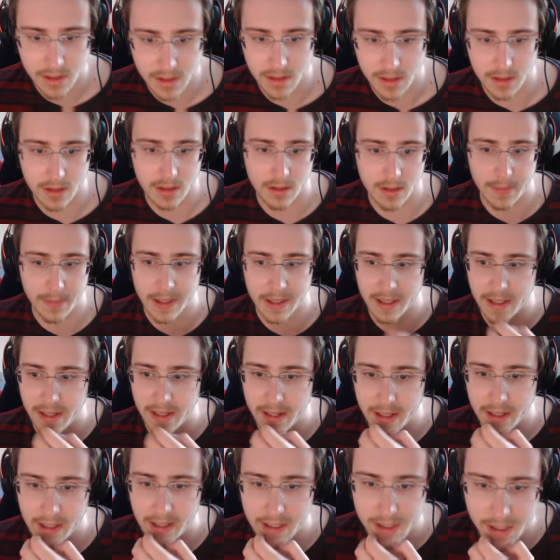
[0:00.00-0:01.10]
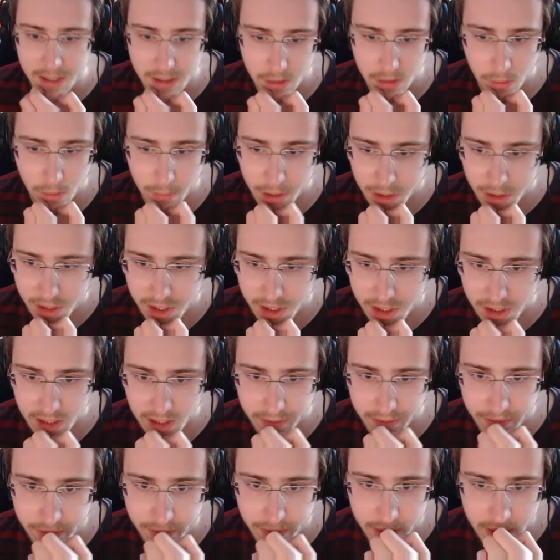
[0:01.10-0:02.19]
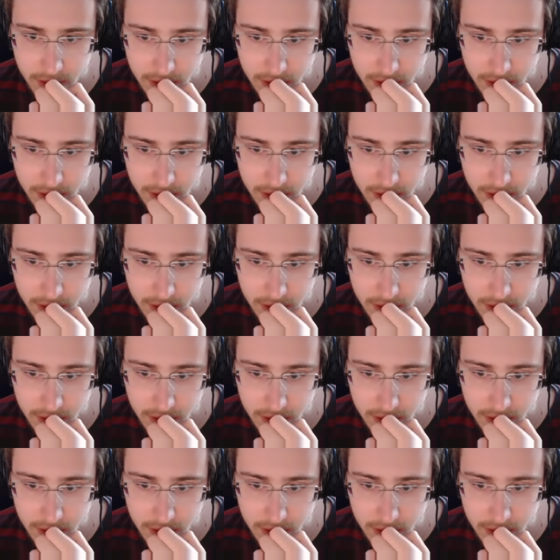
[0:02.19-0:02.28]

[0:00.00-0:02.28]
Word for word: Oh my god, I got so much stuff.